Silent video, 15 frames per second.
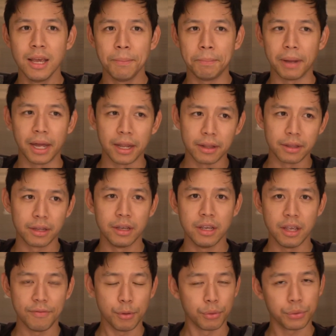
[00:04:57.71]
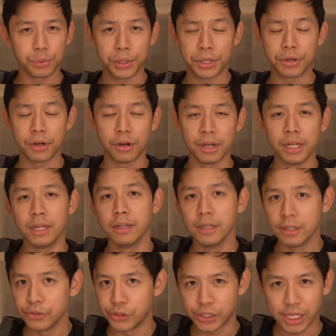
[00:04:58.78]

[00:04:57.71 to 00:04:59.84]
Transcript: but if you want the quick and dirty, just